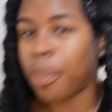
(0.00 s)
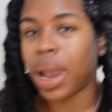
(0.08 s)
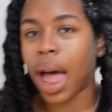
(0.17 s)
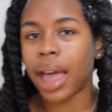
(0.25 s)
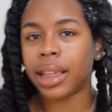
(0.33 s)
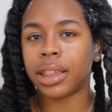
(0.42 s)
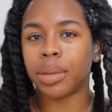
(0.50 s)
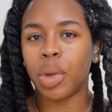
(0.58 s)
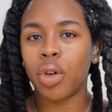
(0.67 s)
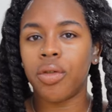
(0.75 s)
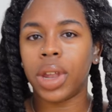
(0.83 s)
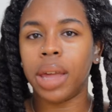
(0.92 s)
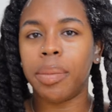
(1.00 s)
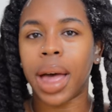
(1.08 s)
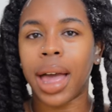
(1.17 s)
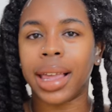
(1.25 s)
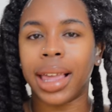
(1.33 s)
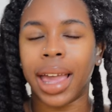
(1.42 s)
applies smoothly,
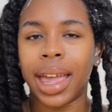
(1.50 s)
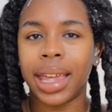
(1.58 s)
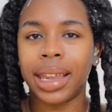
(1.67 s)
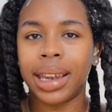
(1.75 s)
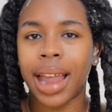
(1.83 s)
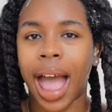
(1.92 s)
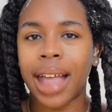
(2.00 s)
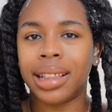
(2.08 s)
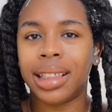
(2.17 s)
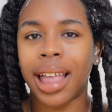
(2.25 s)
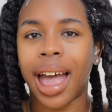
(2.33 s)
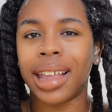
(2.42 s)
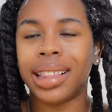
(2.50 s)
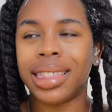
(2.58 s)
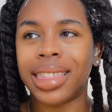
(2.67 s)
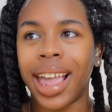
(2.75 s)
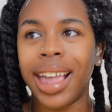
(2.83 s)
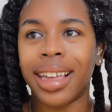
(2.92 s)
but again, I
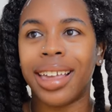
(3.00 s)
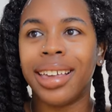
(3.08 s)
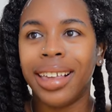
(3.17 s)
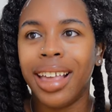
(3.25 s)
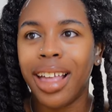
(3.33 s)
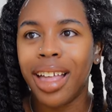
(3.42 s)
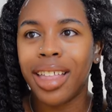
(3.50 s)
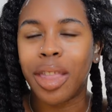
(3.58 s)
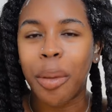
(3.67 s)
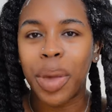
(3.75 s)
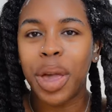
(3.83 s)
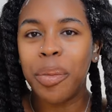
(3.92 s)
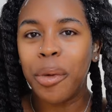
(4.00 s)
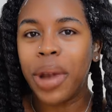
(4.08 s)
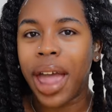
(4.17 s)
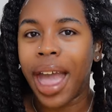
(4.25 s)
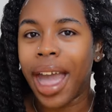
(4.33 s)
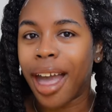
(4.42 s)
think the people
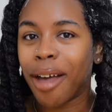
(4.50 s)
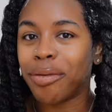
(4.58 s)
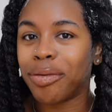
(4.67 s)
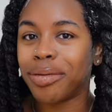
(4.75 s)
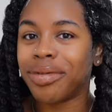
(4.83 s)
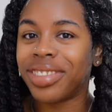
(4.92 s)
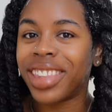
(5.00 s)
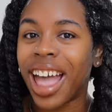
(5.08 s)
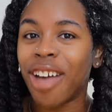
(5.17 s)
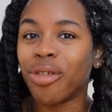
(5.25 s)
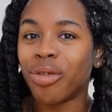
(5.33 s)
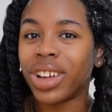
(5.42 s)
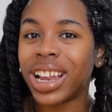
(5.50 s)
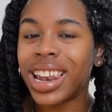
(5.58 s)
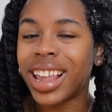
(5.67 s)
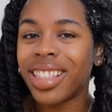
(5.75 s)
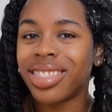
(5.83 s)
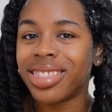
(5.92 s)
that have that
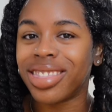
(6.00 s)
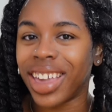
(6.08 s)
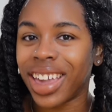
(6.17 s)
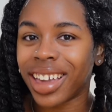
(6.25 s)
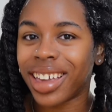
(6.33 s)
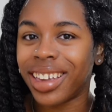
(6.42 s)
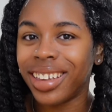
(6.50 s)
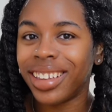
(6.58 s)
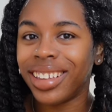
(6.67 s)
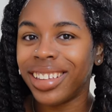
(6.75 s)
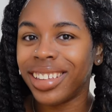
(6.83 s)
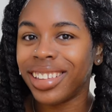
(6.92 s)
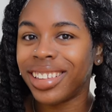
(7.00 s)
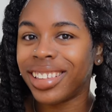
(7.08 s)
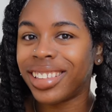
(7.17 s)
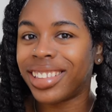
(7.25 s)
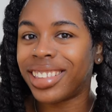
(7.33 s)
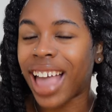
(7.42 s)
really thick,
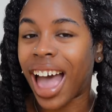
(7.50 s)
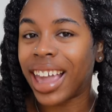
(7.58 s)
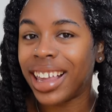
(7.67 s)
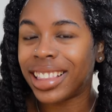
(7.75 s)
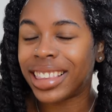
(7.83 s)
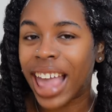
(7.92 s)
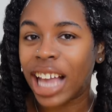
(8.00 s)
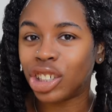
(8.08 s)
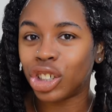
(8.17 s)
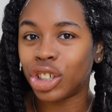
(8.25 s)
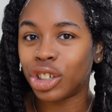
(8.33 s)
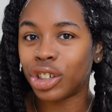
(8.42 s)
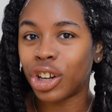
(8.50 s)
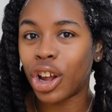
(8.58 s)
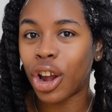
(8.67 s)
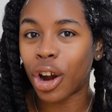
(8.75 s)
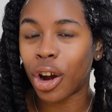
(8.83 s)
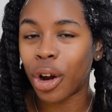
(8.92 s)
tight, textured
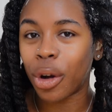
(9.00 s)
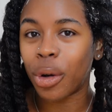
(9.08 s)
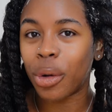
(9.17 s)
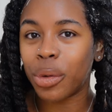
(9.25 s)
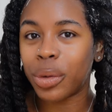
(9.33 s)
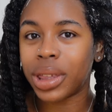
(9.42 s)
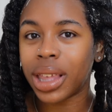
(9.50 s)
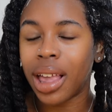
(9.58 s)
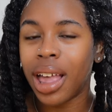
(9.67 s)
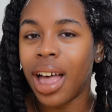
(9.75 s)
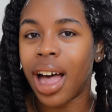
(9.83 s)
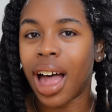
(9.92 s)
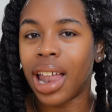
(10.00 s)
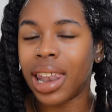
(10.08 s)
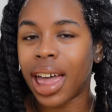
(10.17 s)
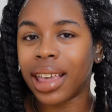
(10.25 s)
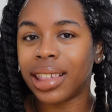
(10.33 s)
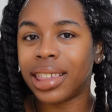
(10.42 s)
curls,
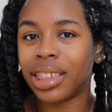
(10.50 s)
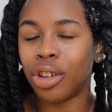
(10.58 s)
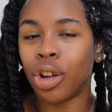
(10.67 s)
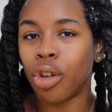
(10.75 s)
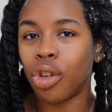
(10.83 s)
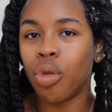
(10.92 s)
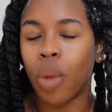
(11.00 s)
unless, you know, you